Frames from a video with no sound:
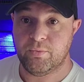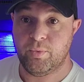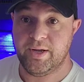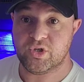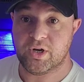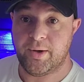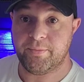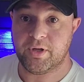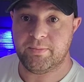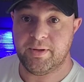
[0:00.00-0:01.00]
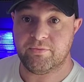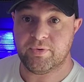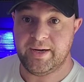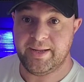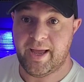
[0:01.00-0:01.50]
which I'm going to be
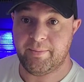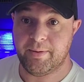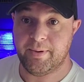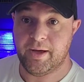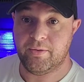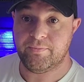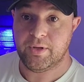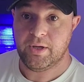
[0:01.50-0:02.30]
really happy about.